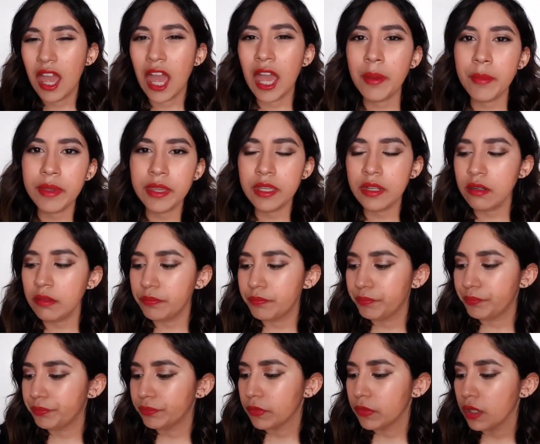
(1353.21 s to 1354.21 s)
I mean,
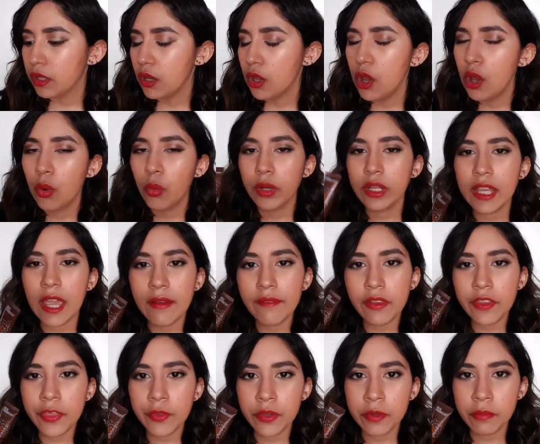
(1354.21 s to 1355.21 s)
when you
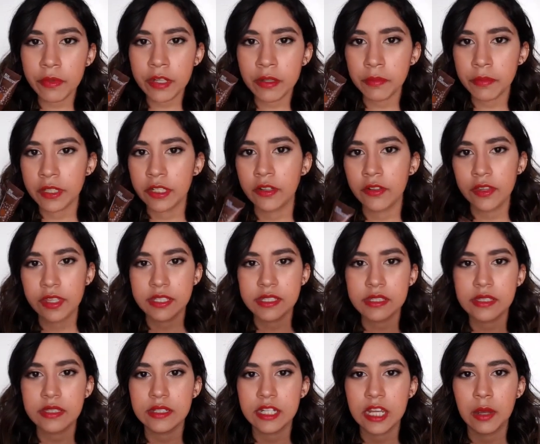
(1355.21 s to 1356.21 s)
have a 3-minute peel, this
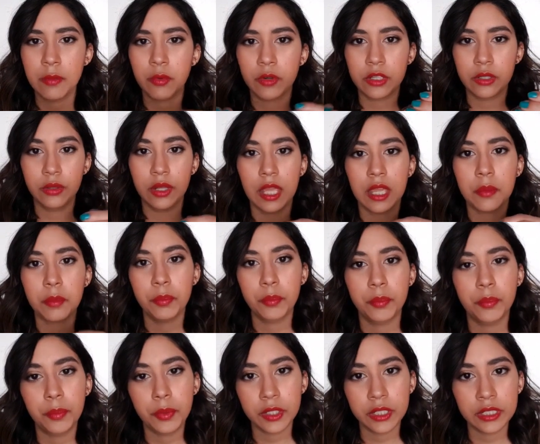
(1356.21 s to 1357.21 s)
is the type where you like
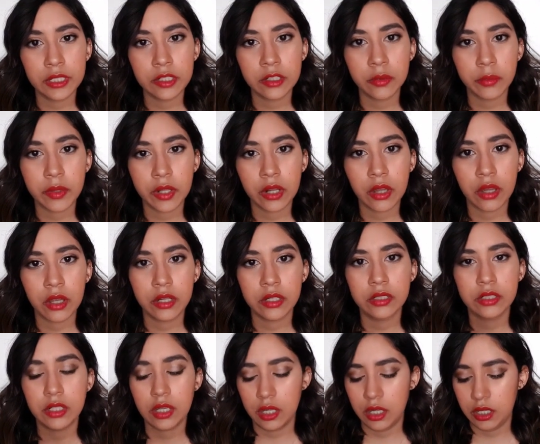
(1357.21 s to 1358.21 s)
put a little bit
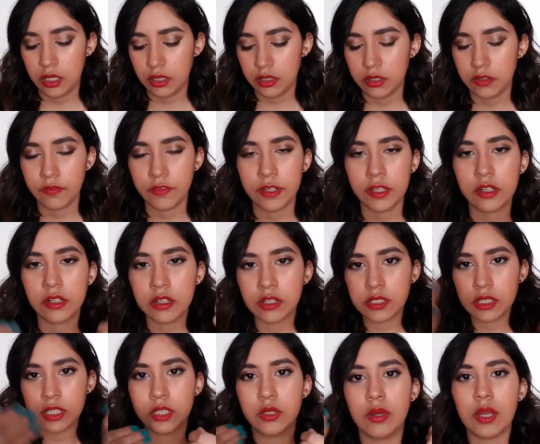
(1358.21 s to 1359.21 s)
on your
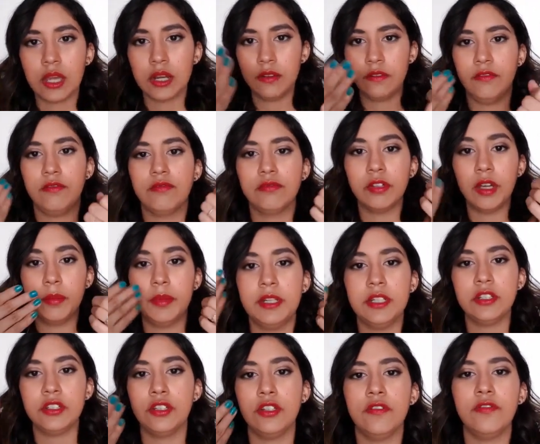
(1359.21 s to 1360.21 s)
fingers and you kind of rub it
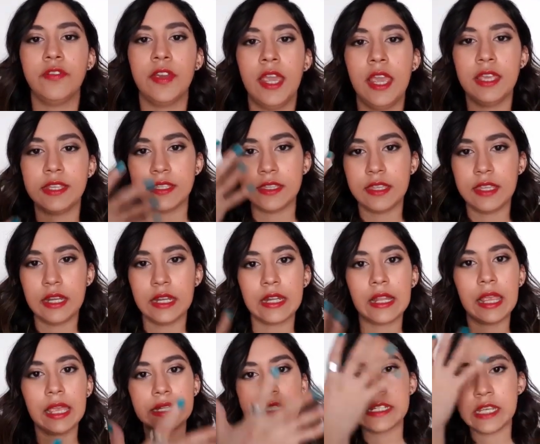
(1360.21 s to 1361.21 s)
into your face, and then it
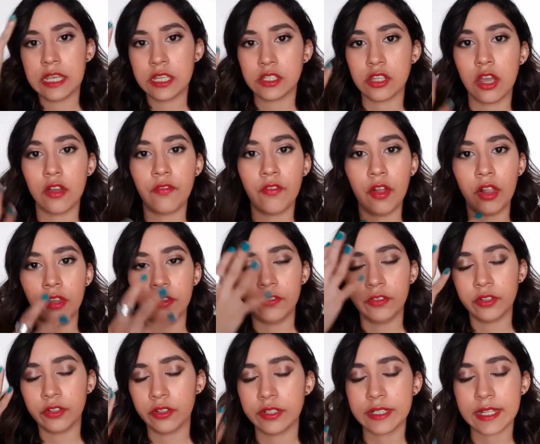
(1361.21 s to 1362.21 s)
like takes off all of
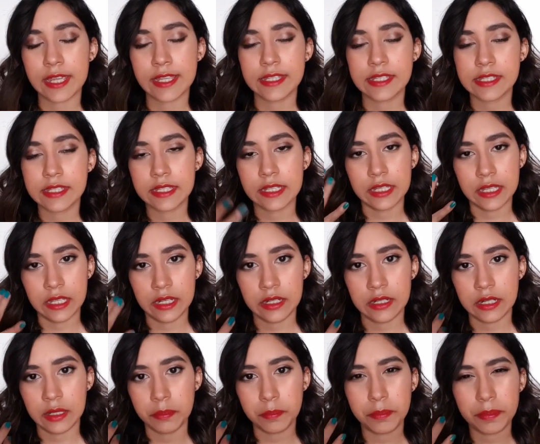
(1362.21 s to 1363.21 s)
your dead skin
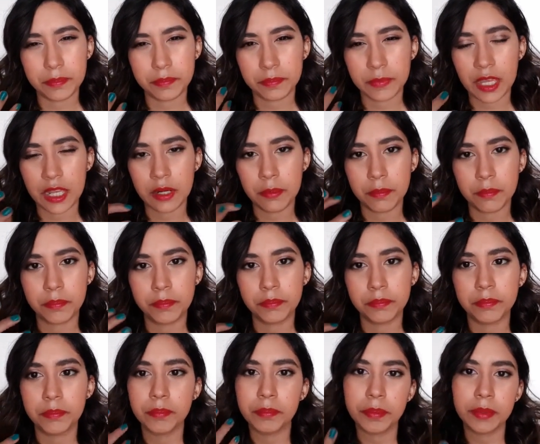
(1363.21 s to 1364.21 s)
and it kind of
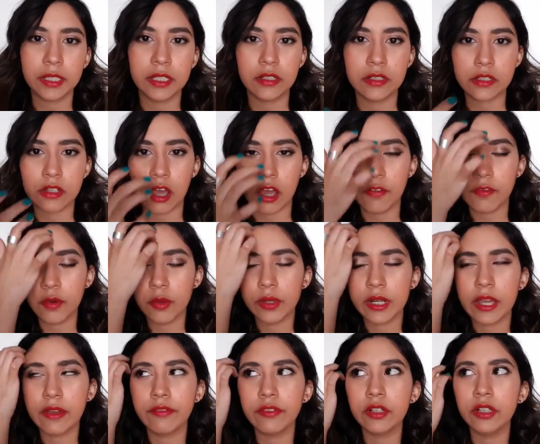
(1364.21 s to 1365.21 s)
peels off or
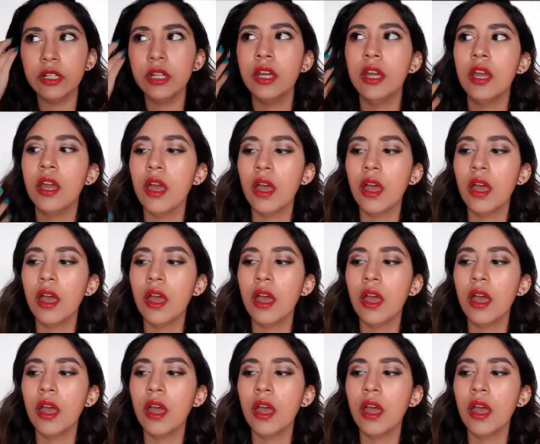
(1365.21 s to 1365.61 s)
whatever.